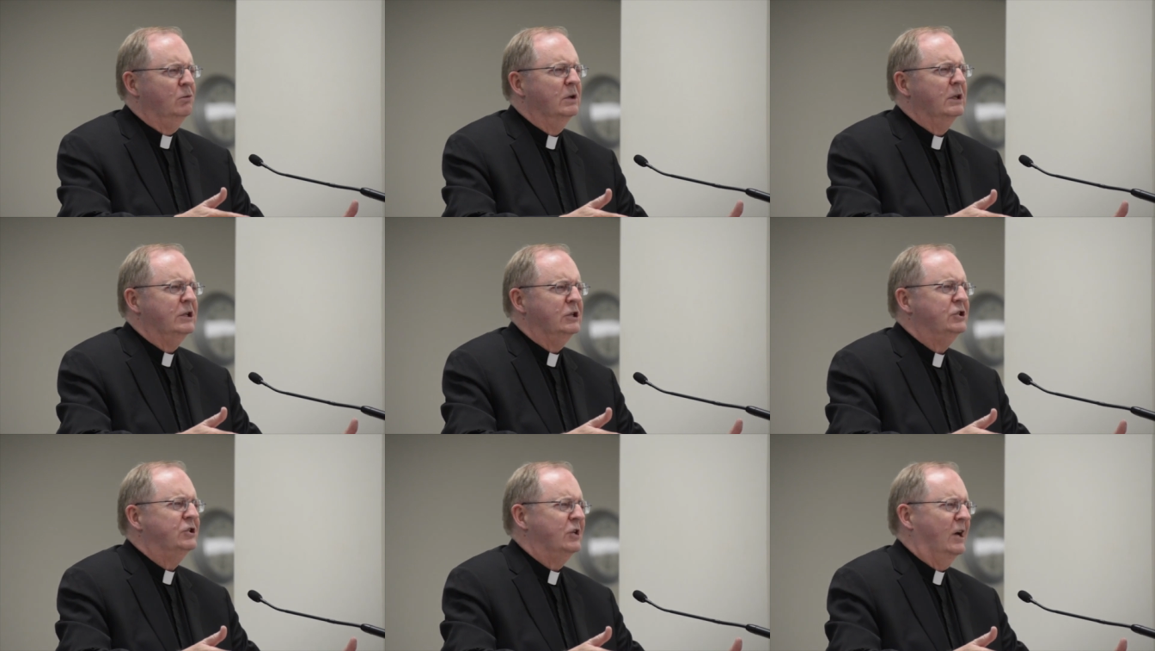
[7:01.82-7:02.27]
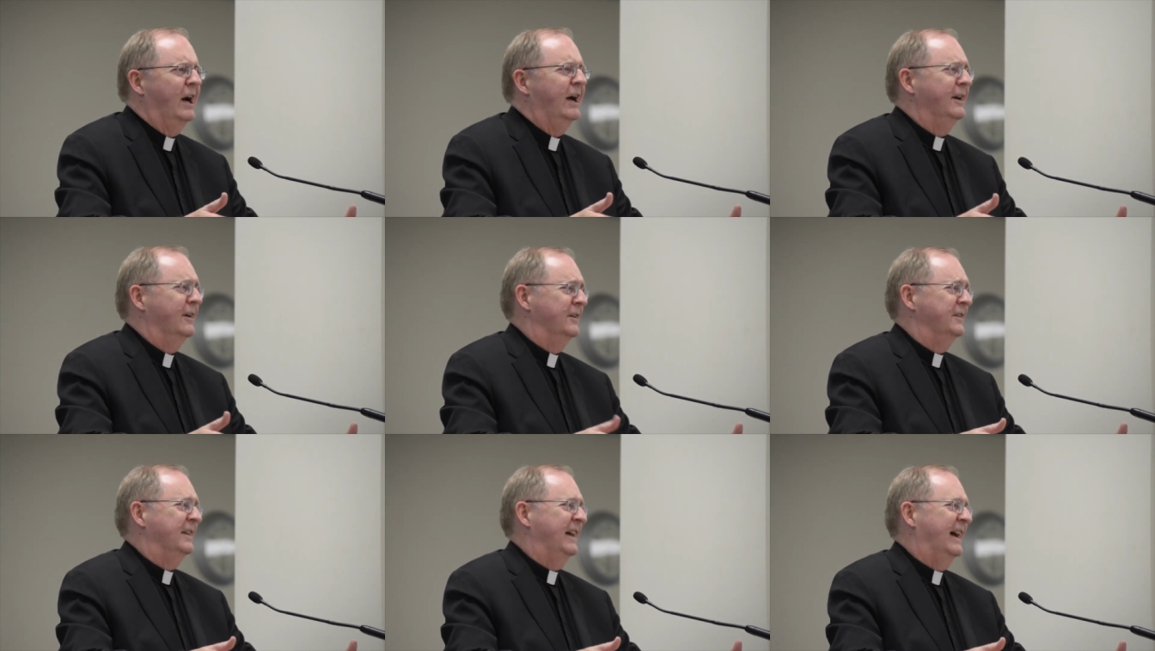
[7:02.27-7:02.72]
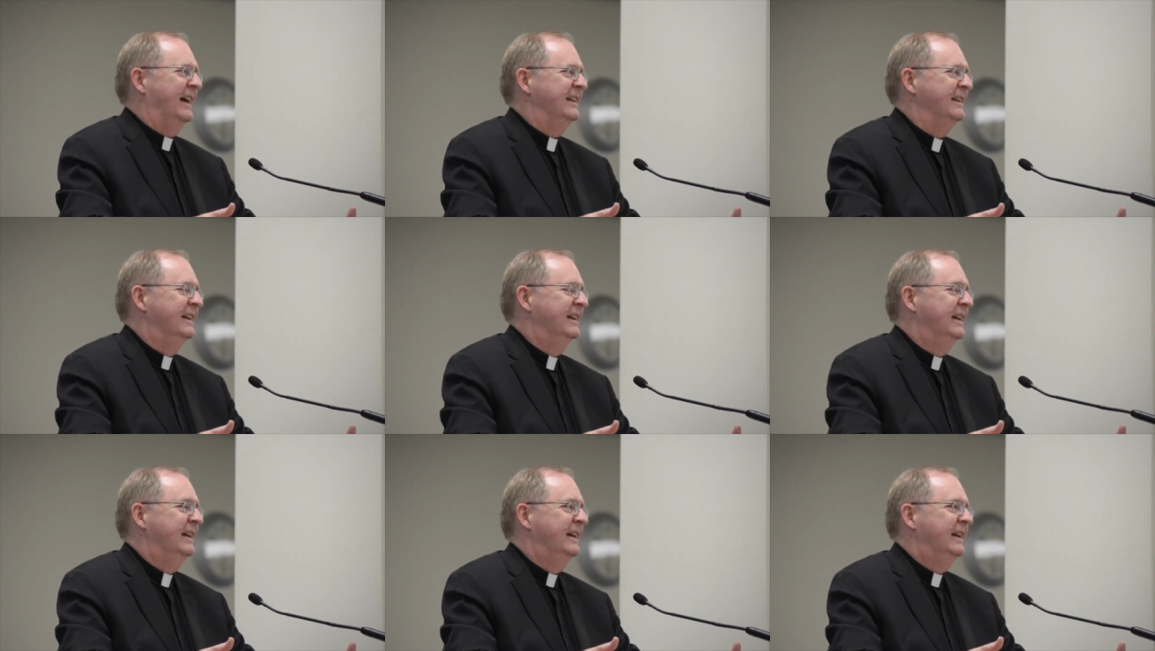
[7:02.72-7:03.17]
really shy on
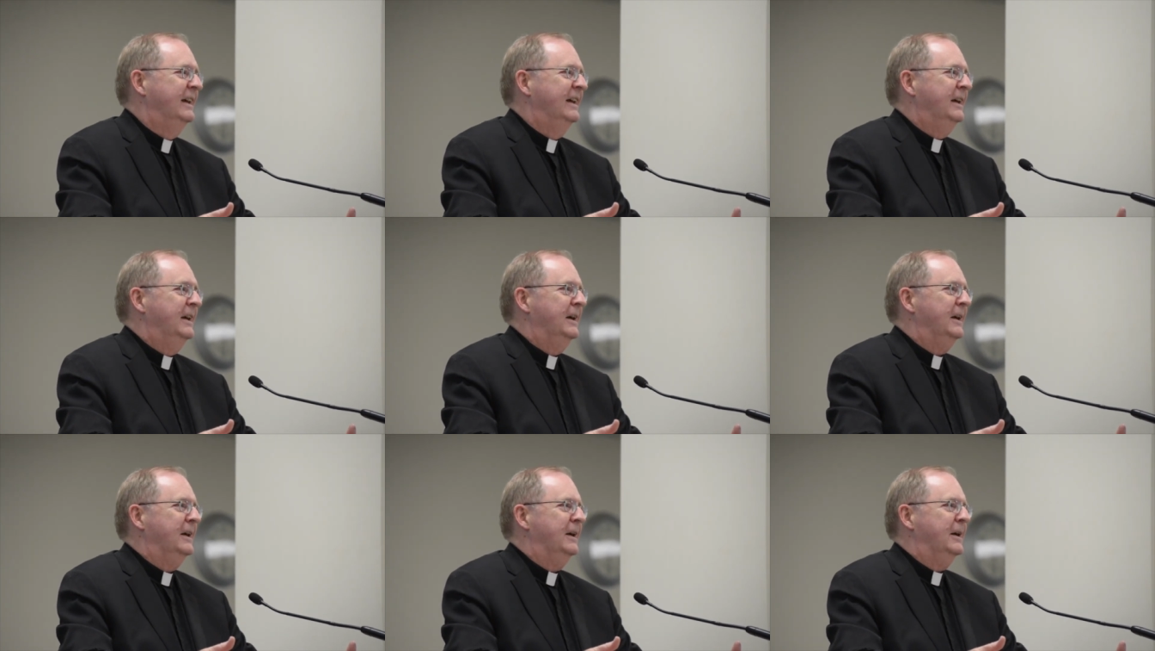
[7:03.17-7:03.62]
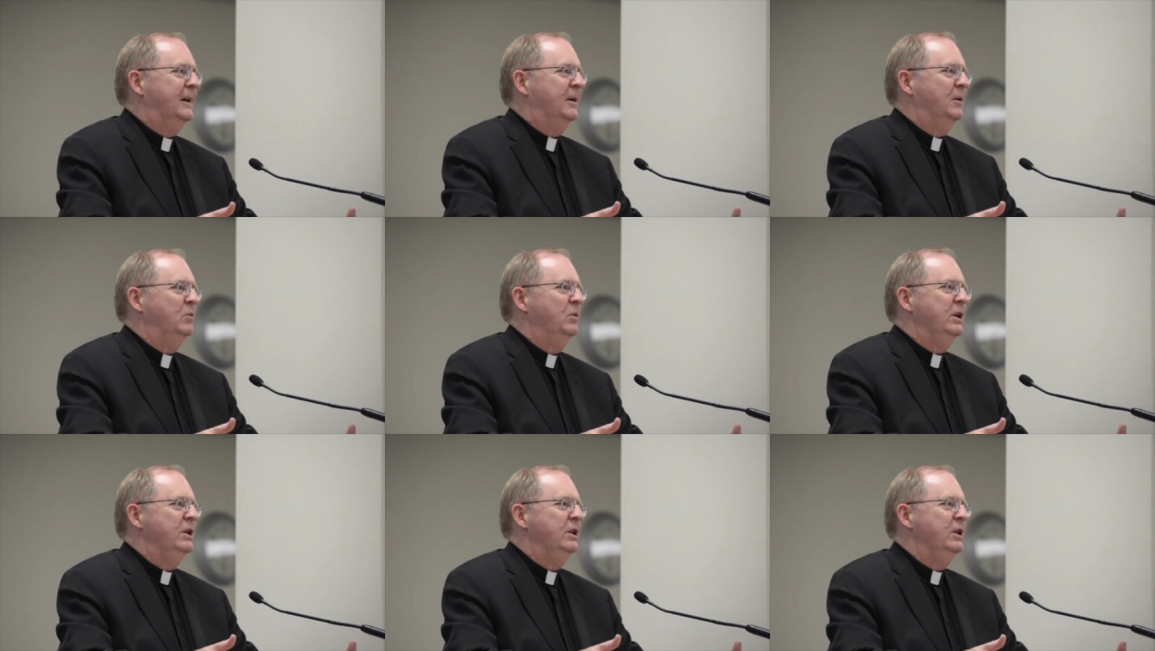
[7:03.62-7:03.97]
that.